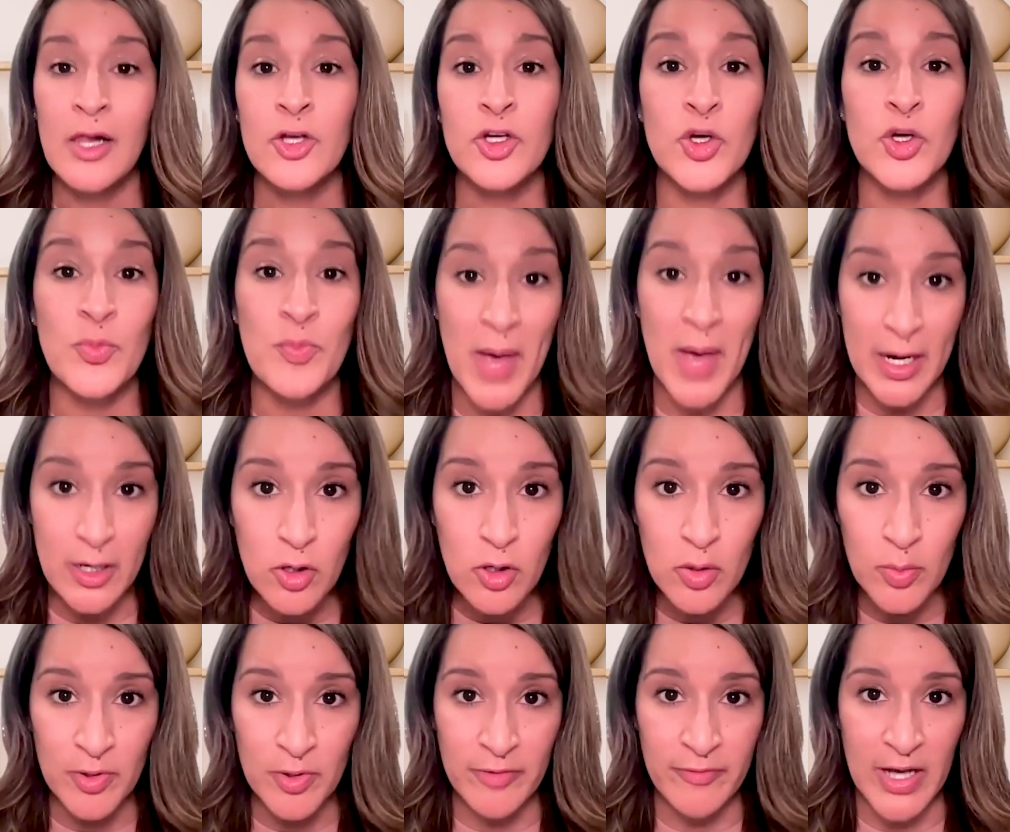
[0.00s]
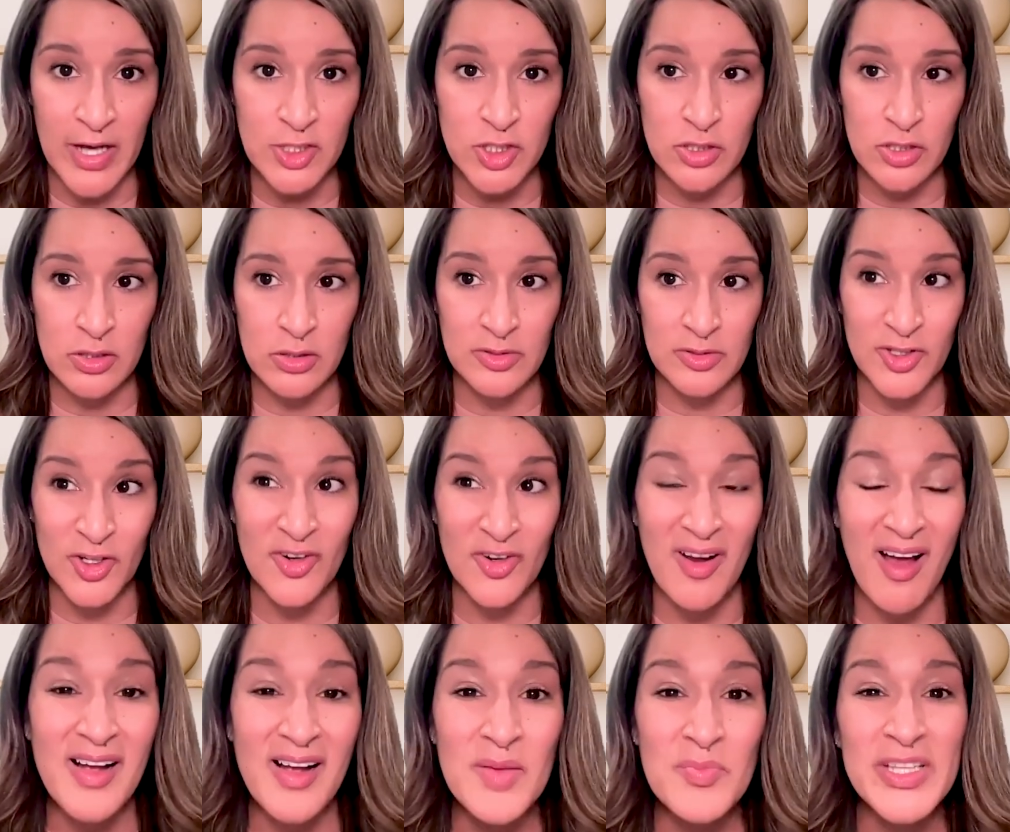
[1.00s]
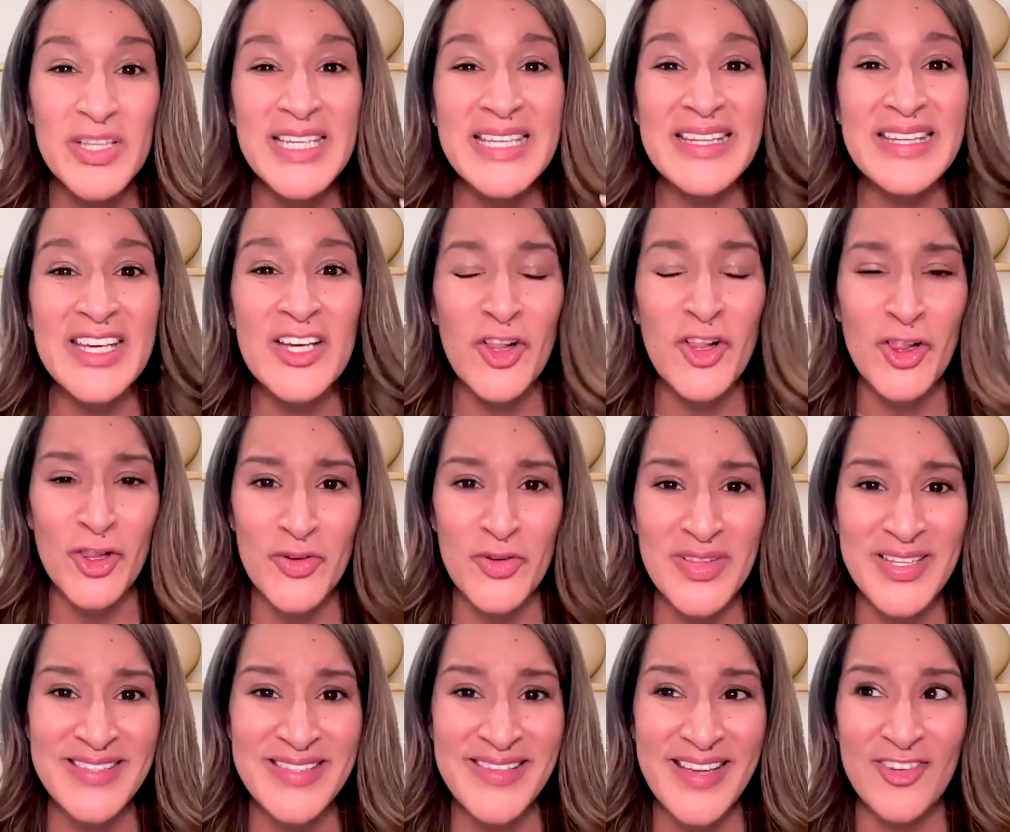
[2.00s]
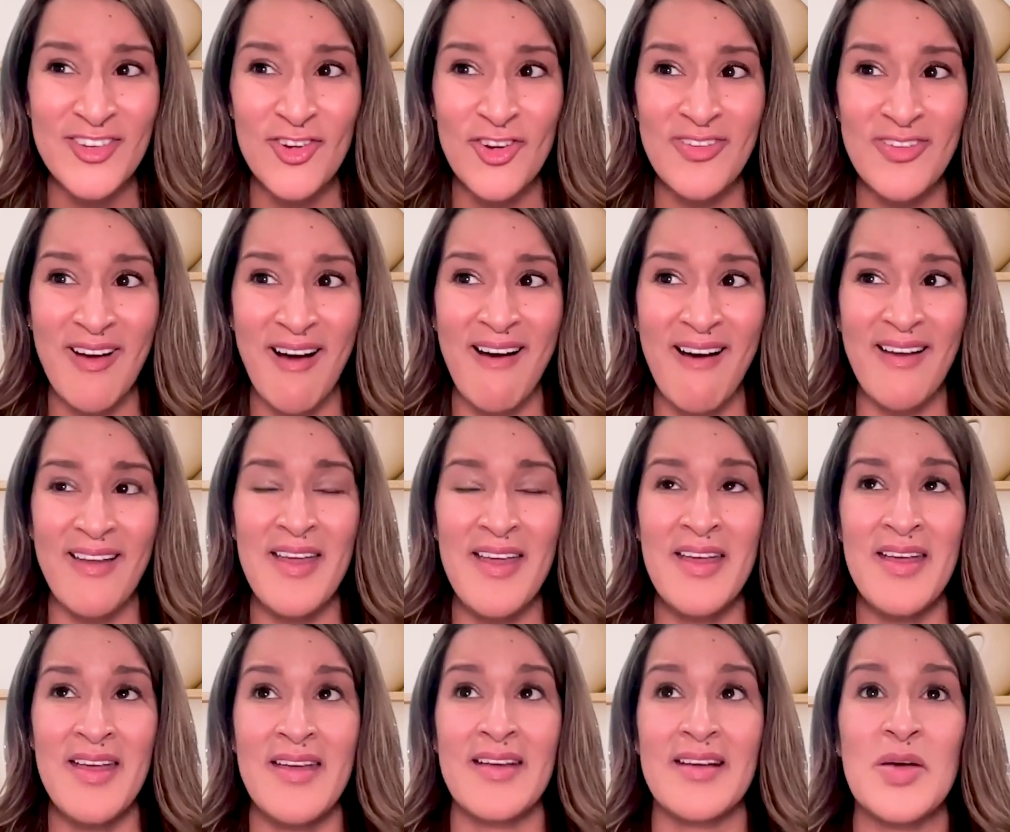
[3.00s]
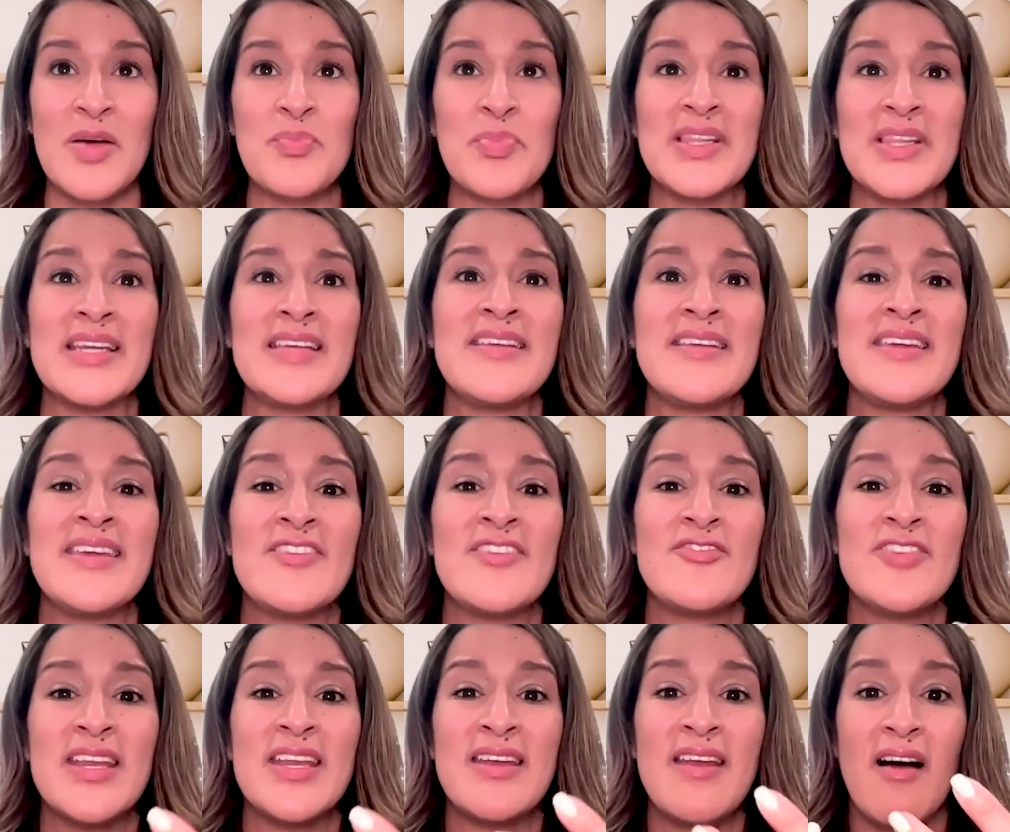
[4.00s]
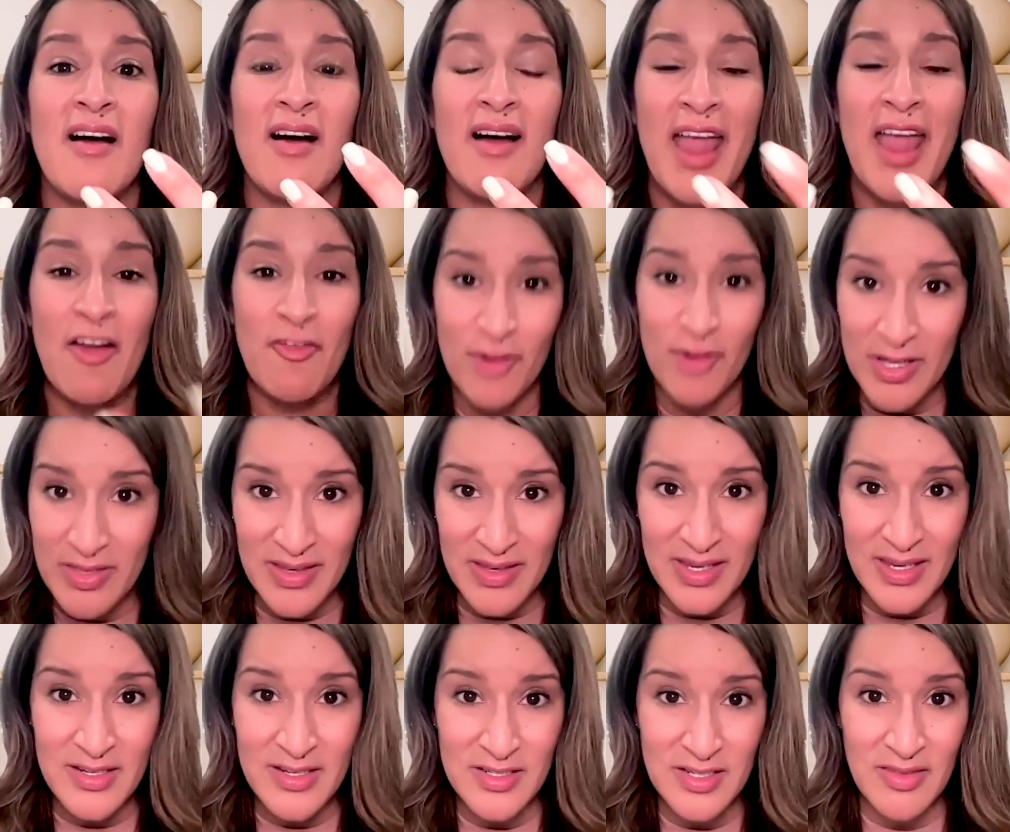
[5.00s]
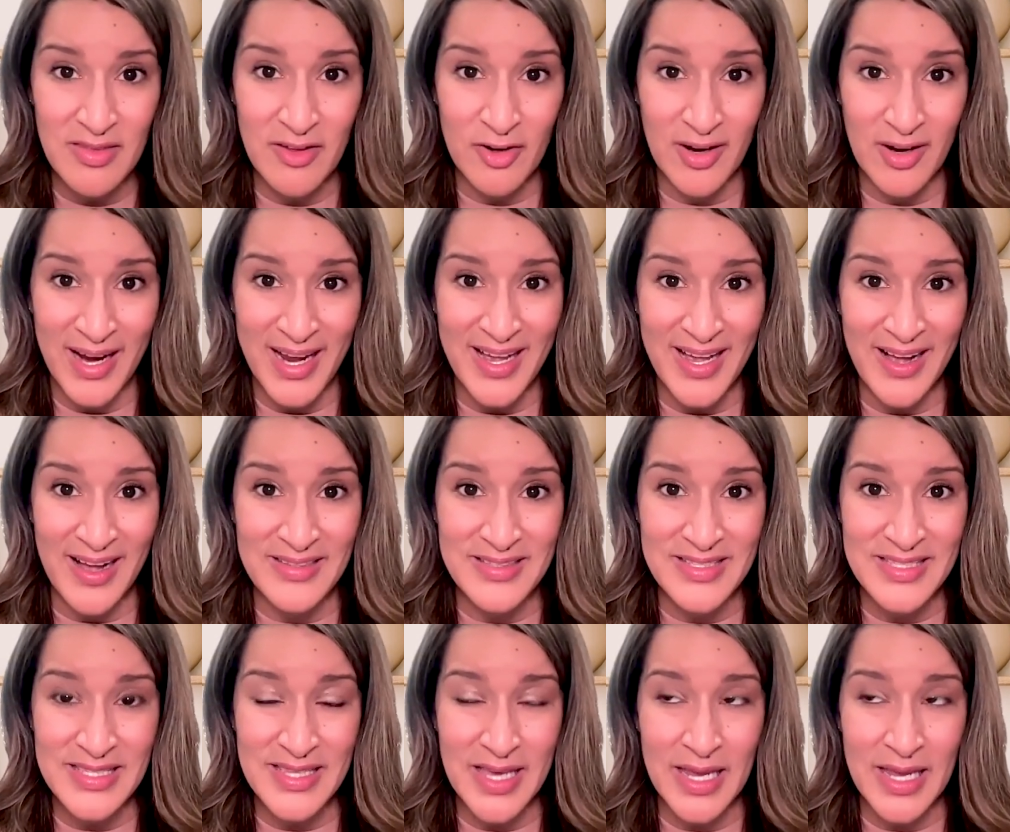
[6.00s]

your medical professional, you're not completely clueless and you're not completely giving everything into their hands.